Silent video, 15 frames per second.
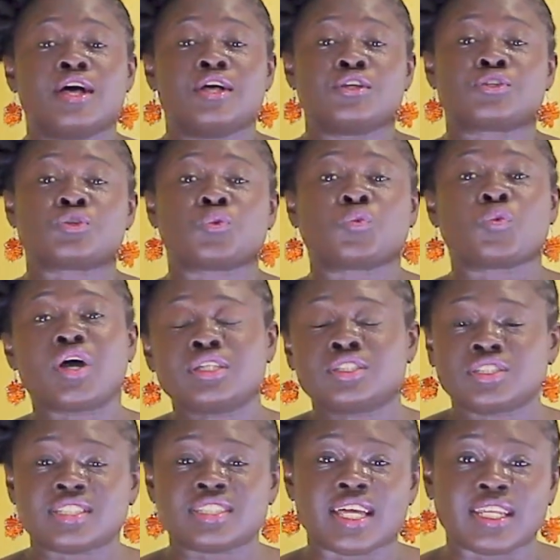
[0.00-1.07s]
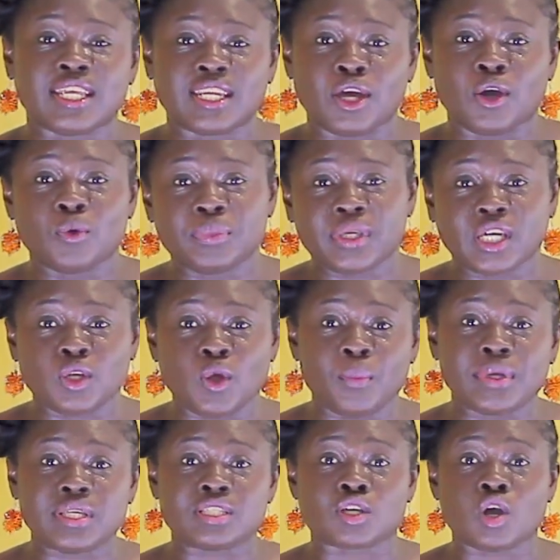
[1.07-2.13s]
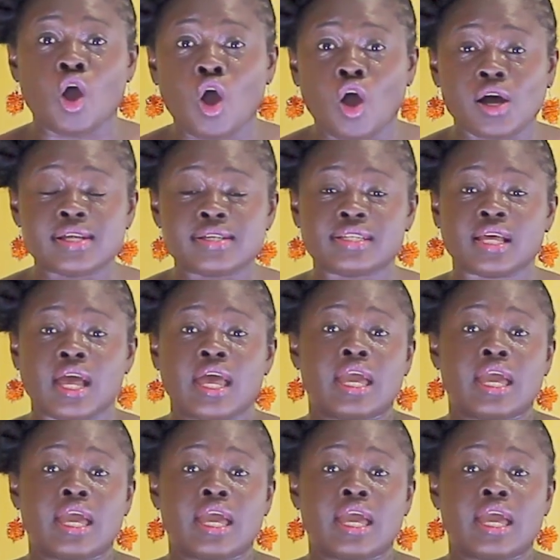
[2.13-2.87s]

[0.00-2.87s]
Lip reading: So once you study the home economics course,